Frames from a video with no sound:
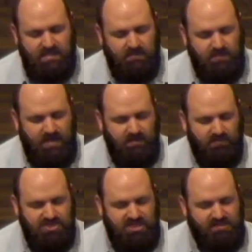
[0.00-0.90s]
We thank you
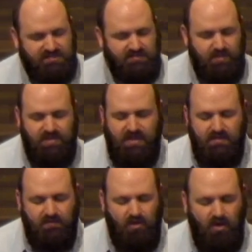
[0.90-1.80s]
for Jesus. We thank
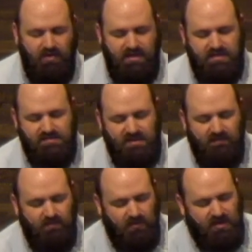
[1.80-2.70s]
you for all that he's
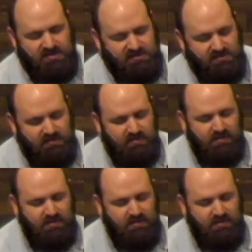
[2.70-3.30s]
done for us.